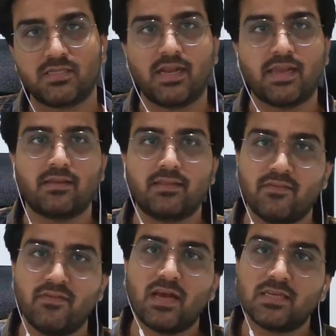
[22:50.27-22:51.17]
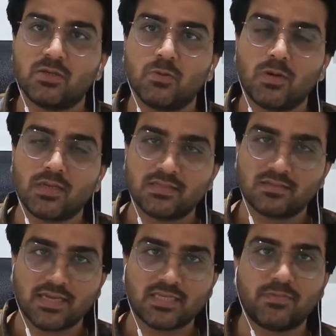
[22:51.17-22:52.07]
Like they will ask you what is,
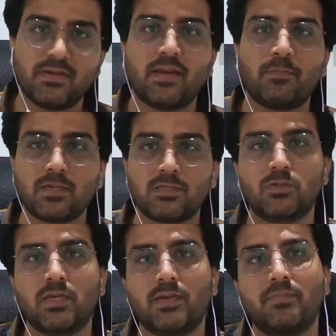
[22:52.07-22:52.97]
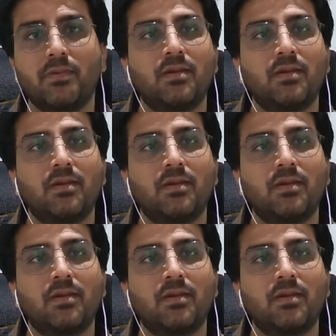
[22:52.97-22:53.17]
explain Apex to them,